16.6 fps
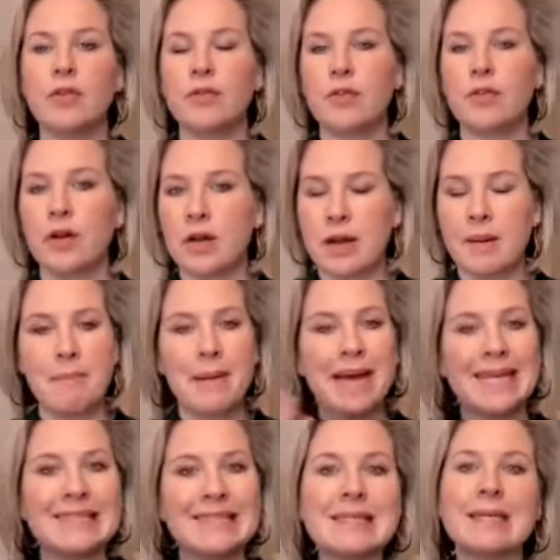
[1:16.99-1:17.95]
You've got an
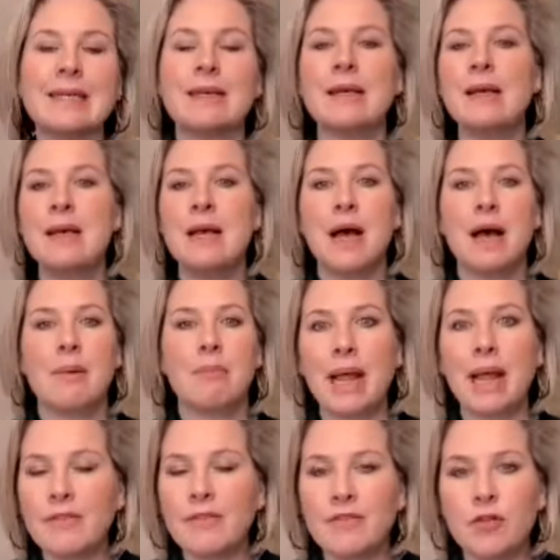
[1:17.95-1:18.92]
amazing
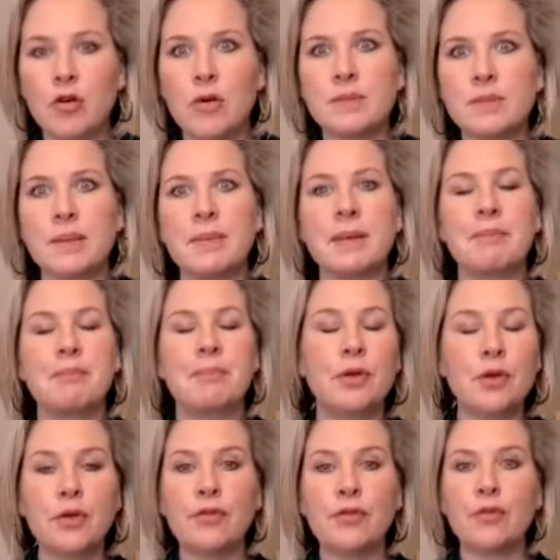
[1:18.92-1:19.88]
platform, something
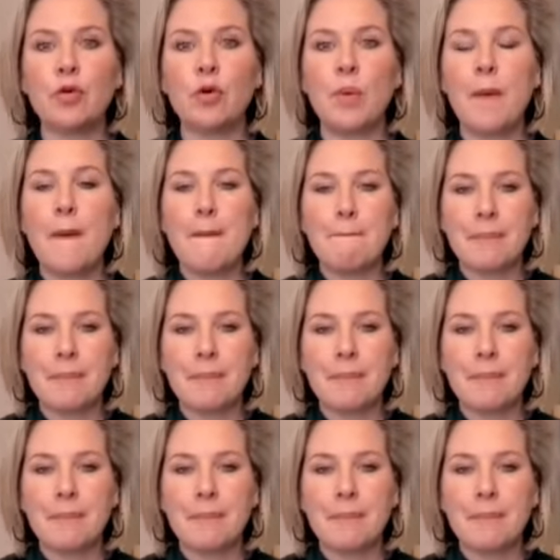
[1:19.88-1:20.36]
beautiful,